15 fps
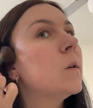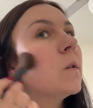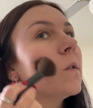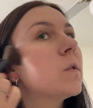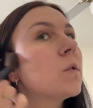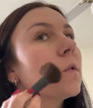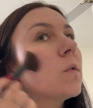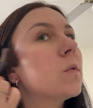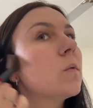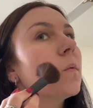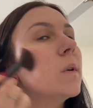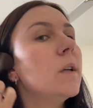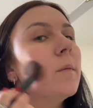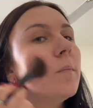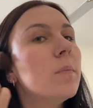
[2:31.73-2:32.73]

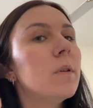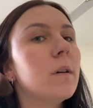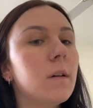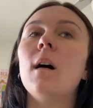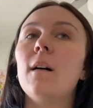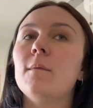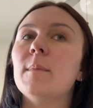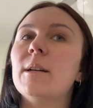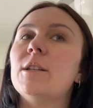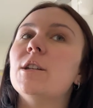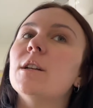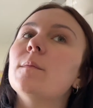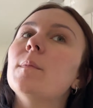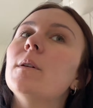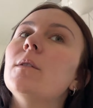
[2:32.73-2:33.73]
sweep of my
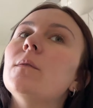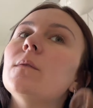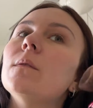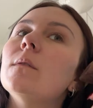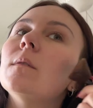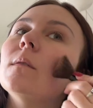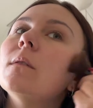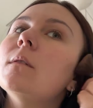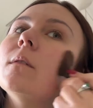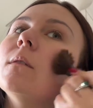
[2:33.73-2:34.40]
cheekbones.